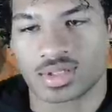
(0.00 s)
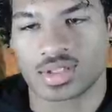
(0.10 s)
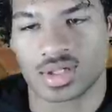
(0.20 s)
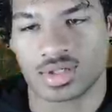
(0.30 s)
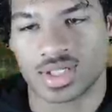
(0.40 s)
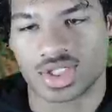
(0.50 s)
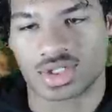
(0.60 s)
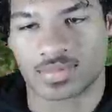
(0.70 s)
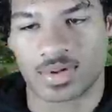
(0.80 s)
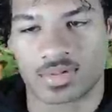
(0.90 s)
know, let your
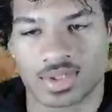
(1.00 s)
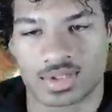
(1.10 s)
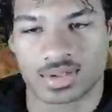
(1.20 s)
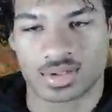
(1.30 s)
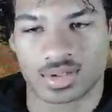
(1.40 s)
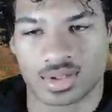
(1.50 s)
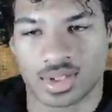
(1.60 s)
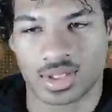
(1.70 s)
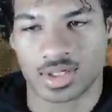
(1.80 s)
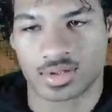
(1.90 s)
opponent.
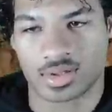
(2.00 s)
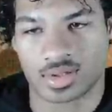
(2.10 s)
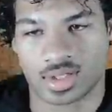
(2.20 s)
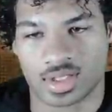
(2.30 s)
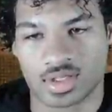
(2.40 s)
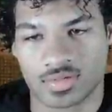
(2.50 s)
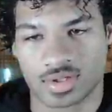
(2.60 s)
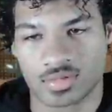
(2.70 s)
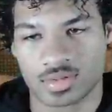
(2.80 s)
Okay, get over here real